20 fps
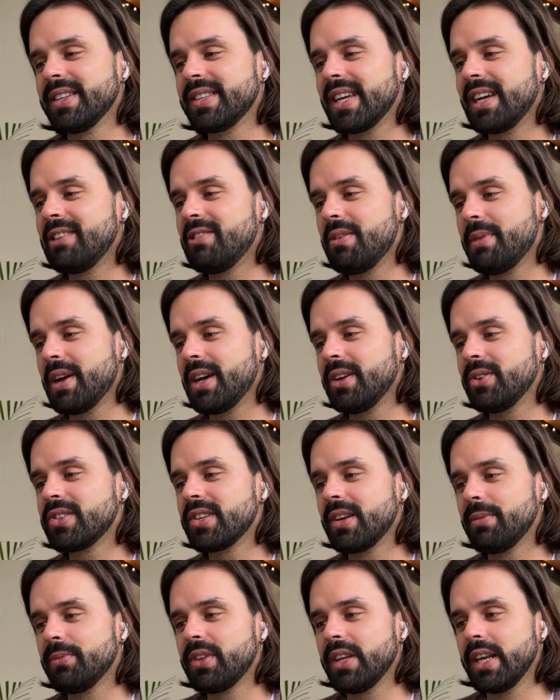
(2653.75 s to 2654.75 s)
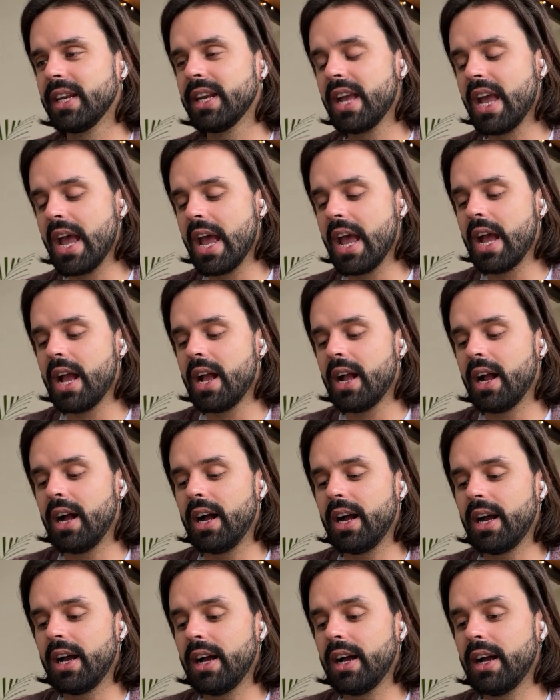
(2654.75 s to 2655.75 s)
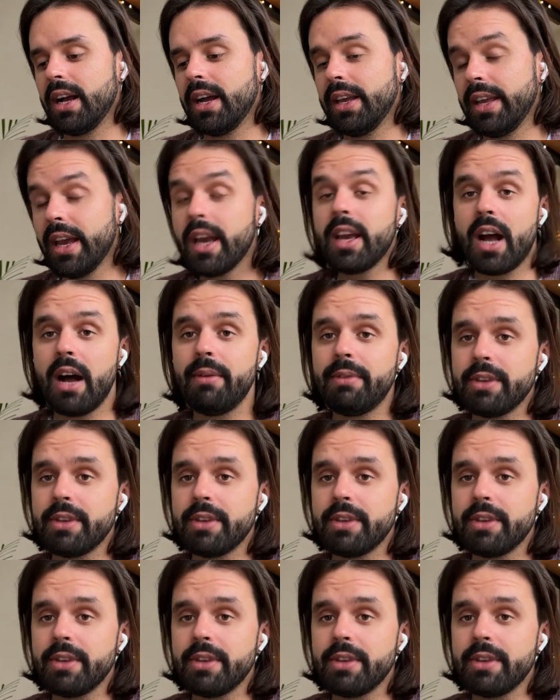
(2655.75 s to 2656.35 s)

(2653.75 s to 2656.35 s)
tell about something. Yeah,